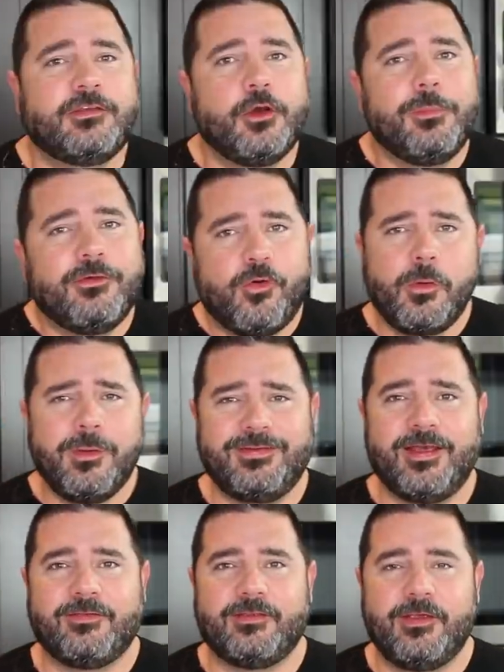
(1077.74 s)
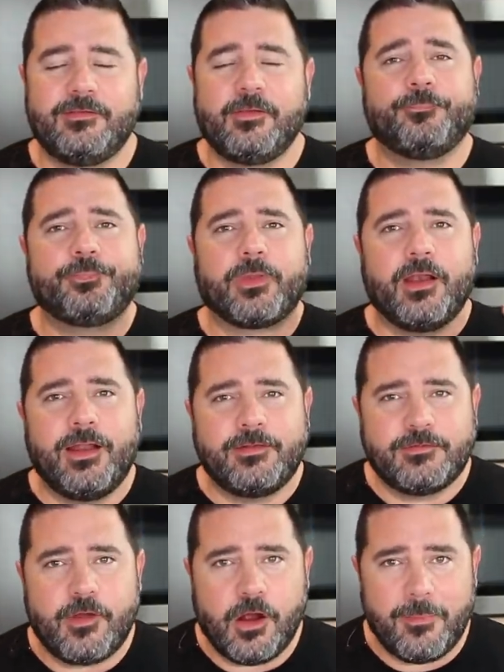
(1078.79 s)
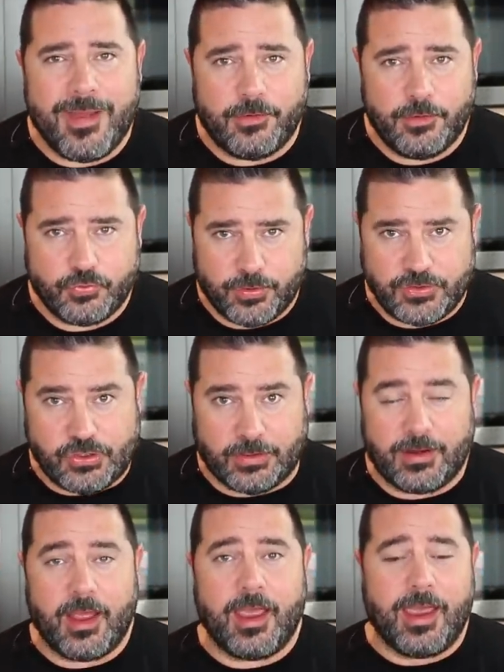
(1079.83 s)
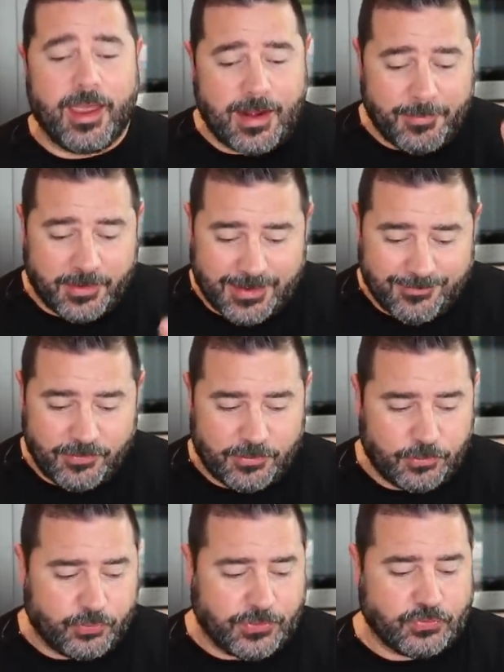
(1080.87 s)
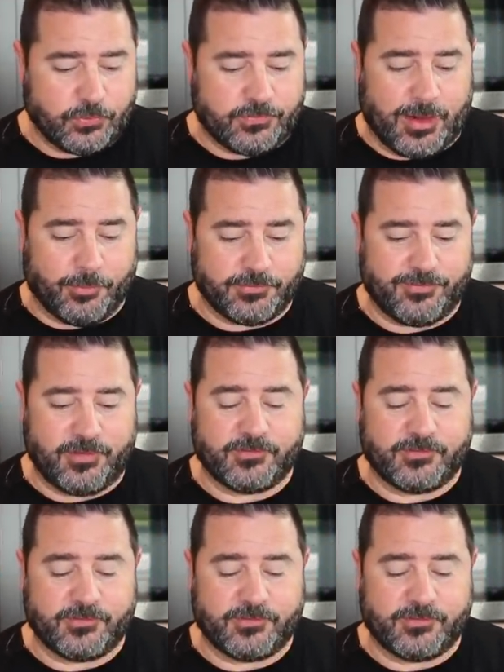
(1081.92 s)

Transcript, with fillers: So before we test these, let's talk about nutrition. And I'm going to give you the nutritional samples of